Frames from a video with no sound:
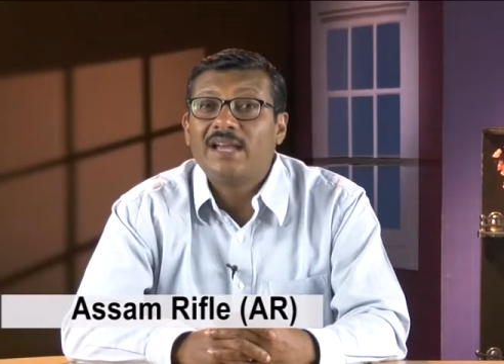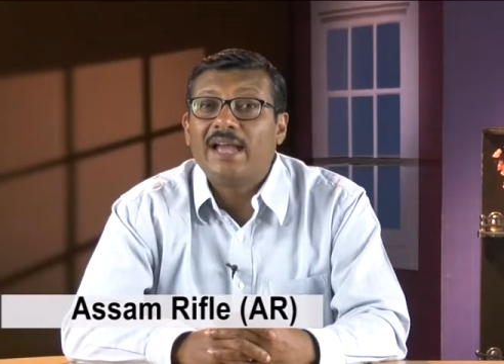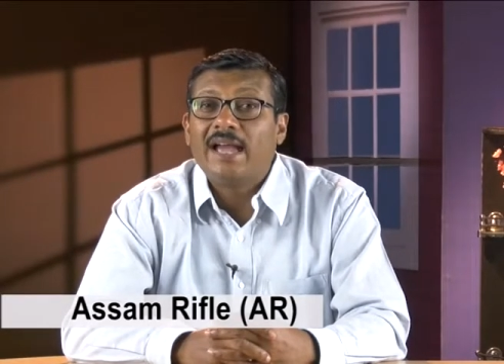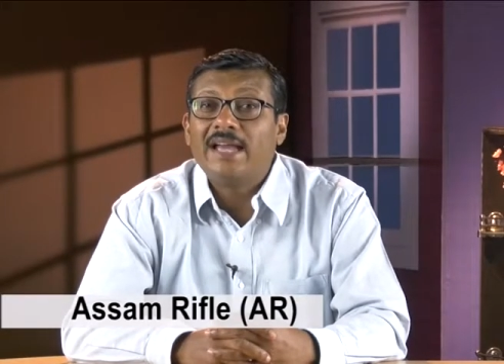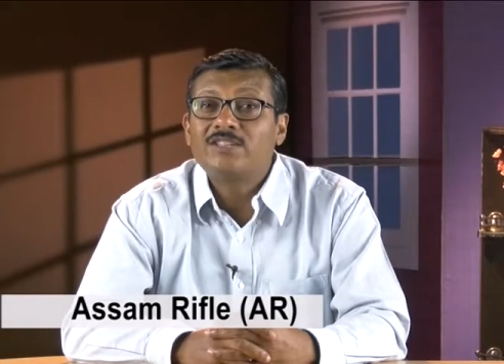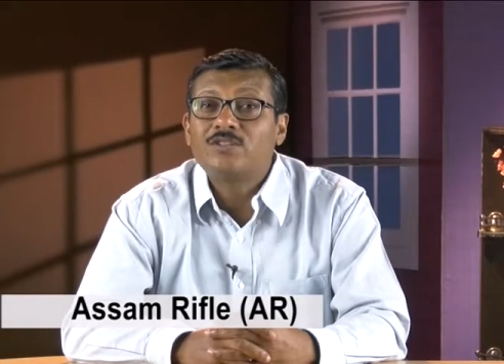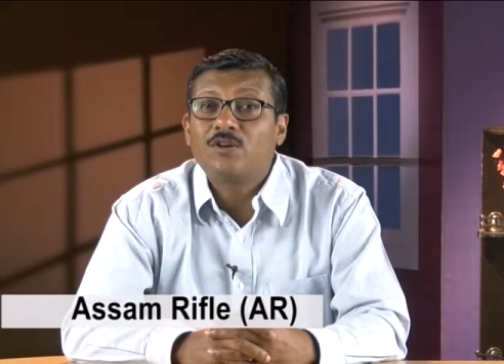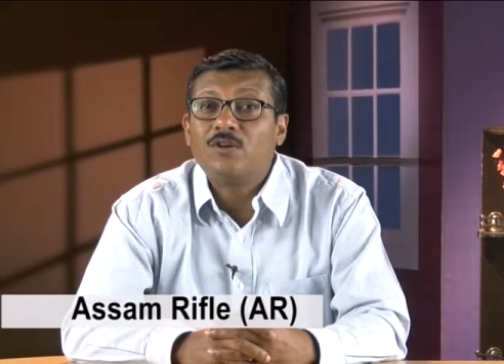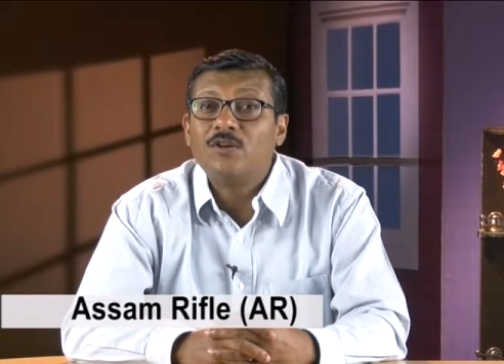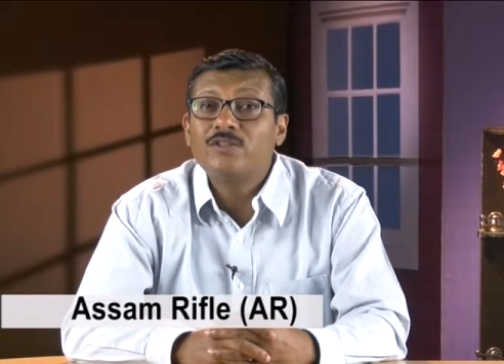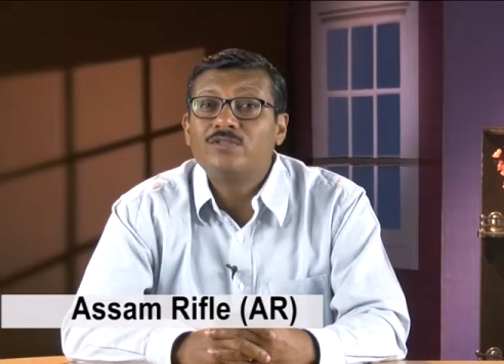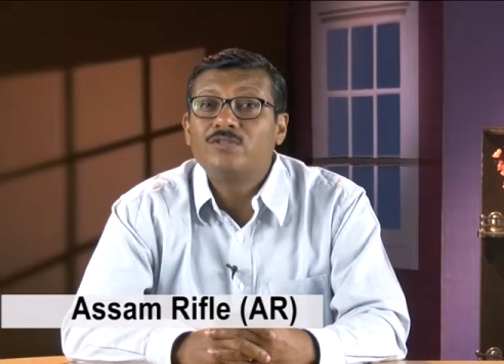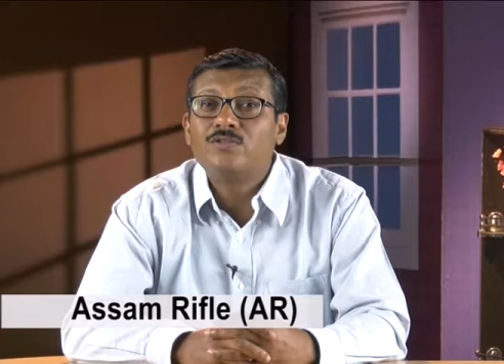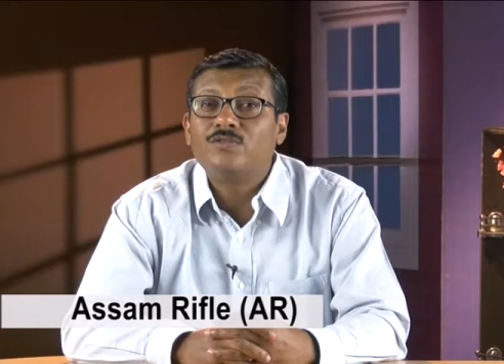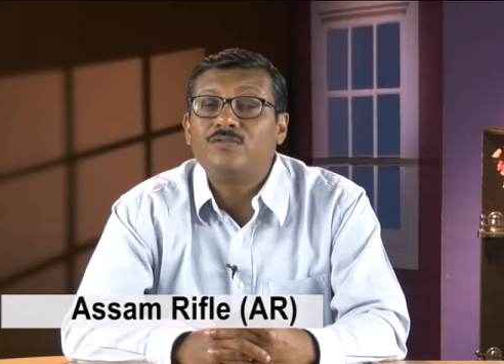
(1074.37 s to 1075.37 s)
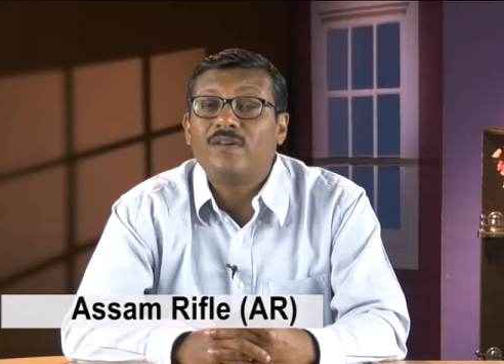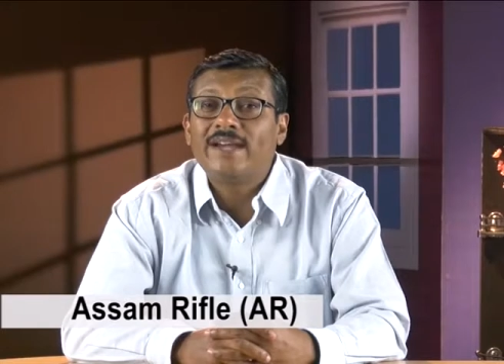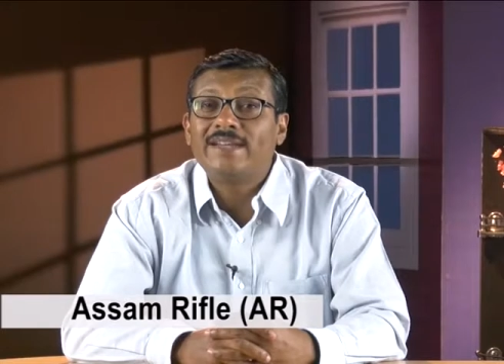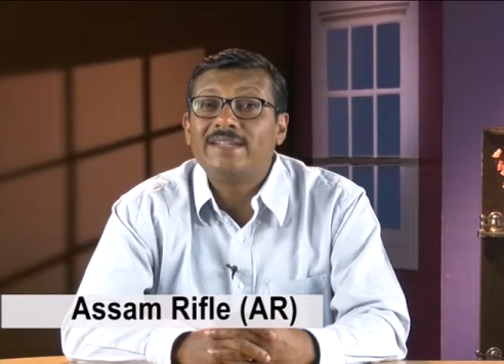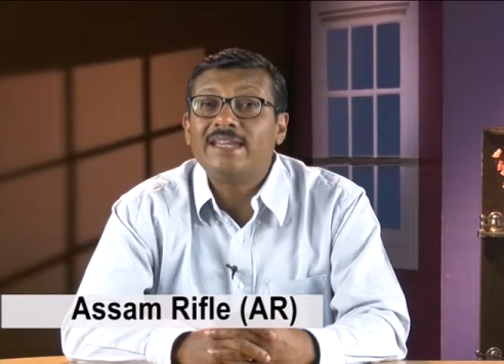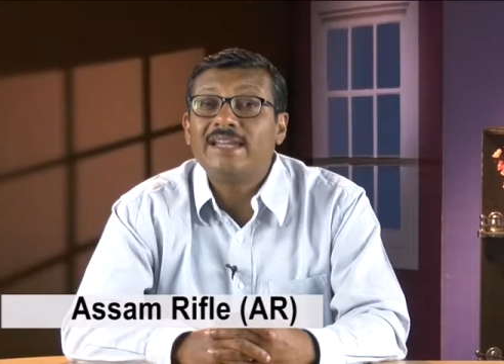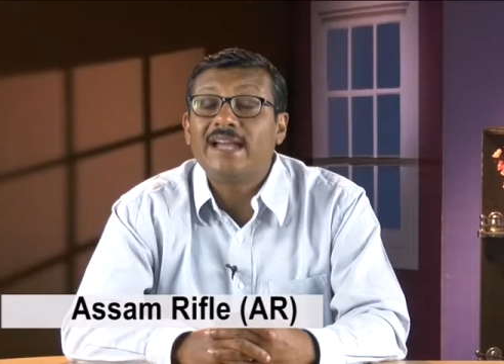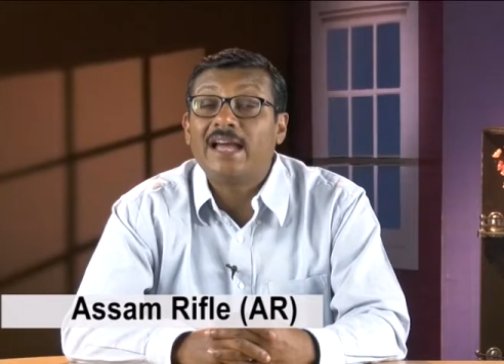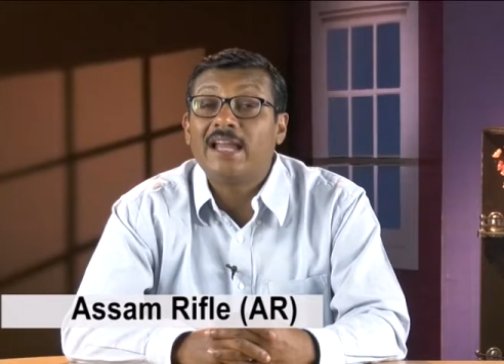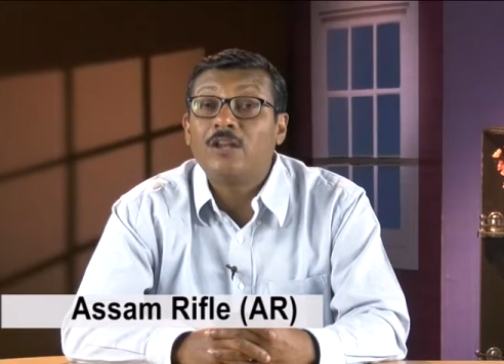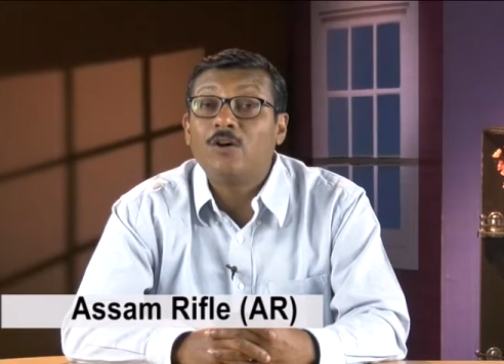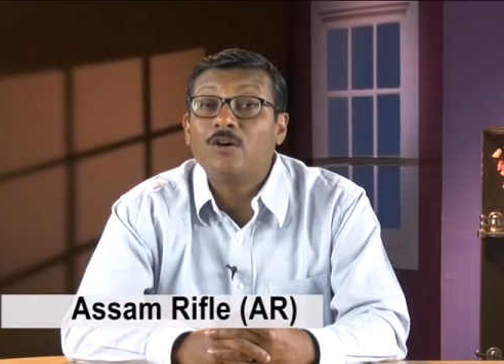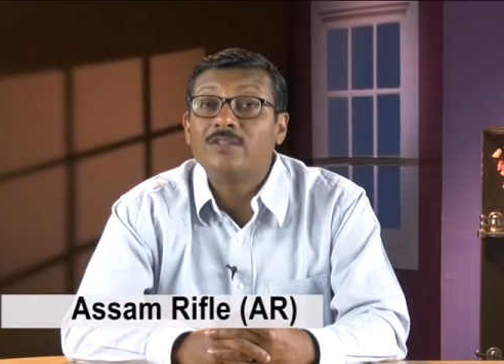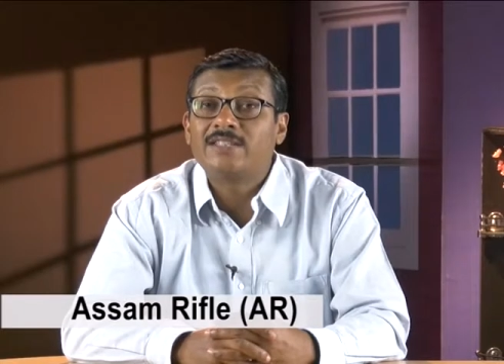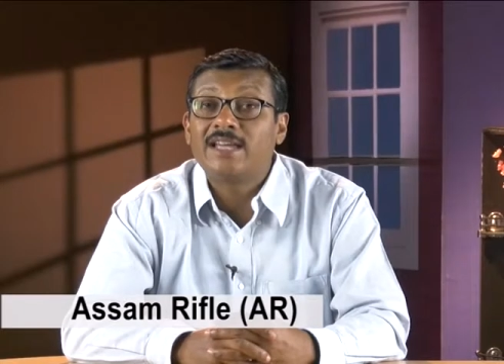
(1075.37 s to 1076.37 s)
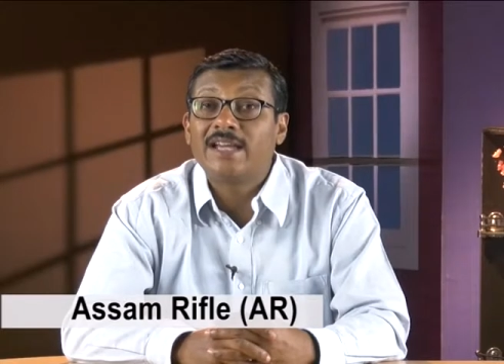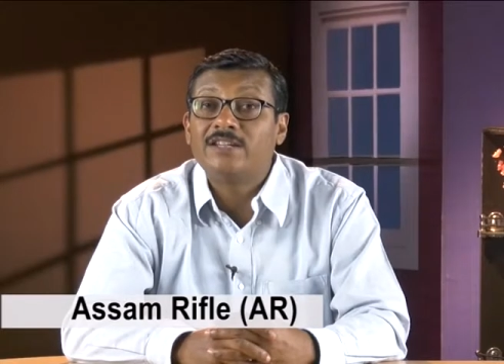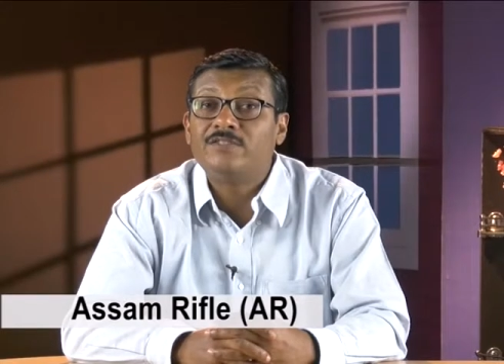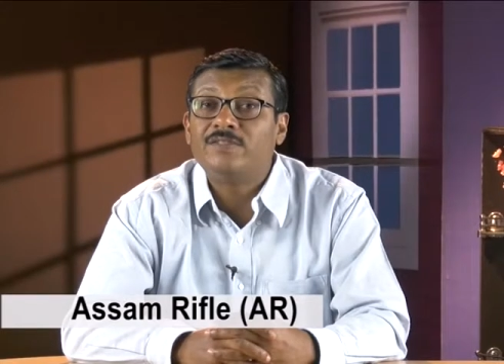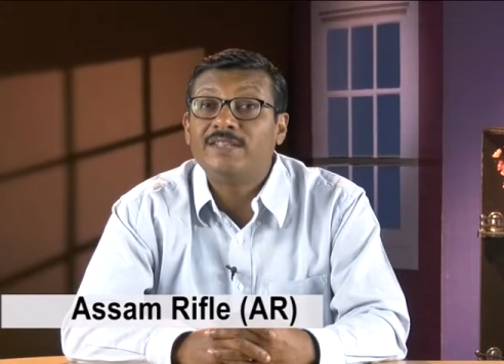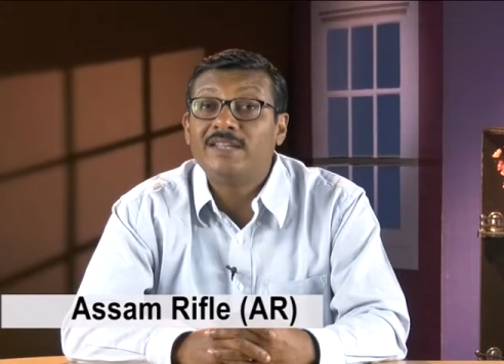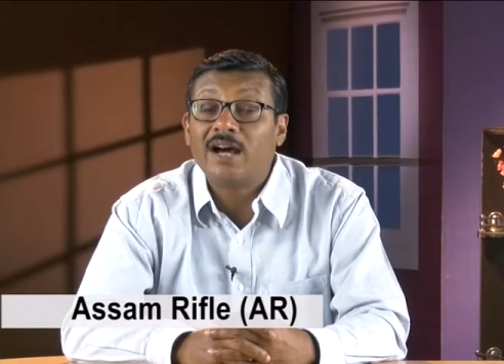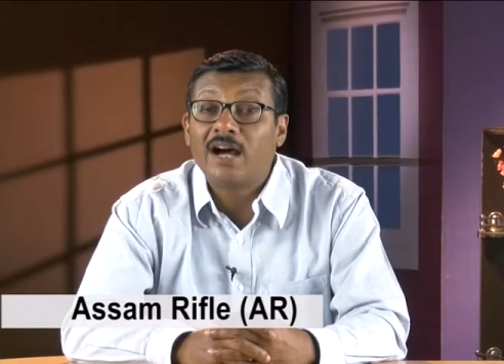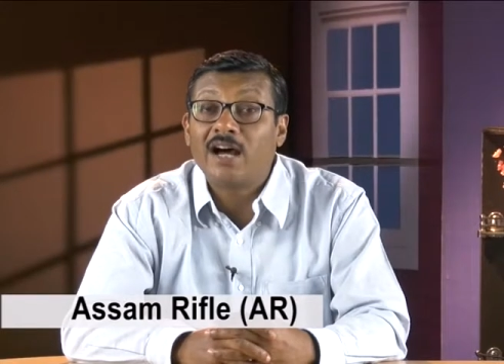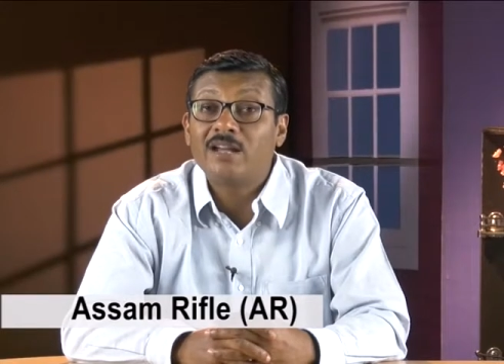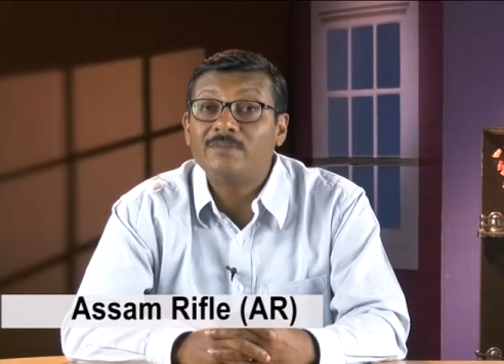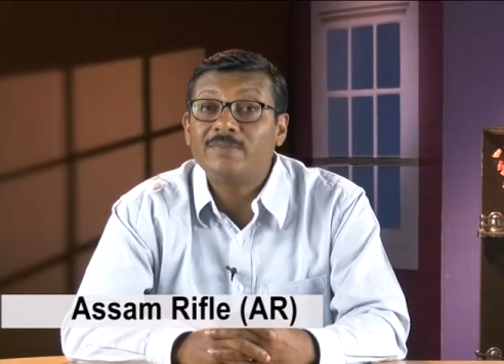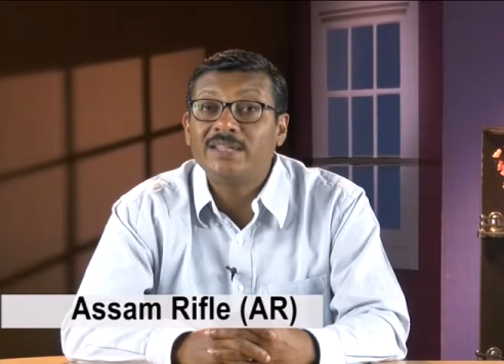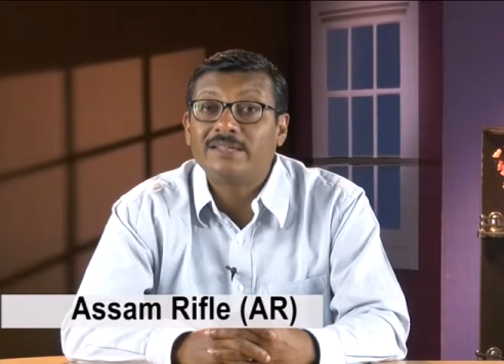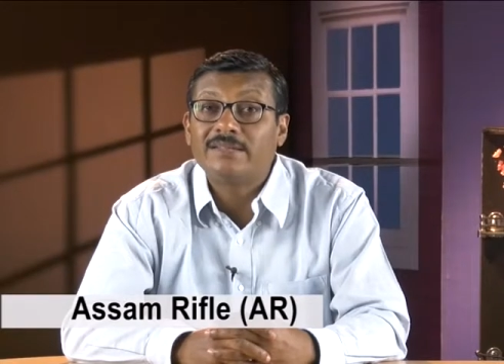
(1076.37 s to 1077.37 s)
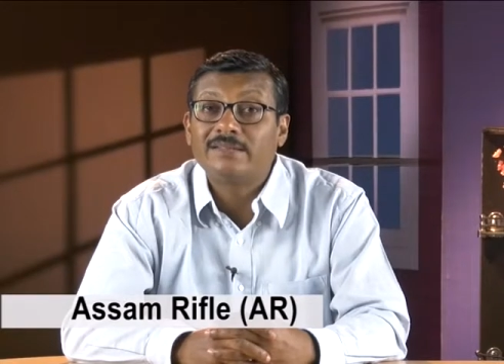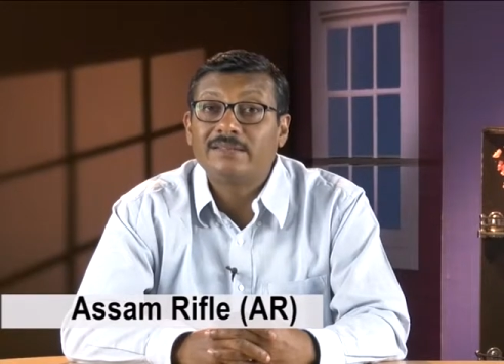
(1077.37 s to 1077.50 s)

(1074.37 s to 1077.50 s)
as also fighting alongside with the army.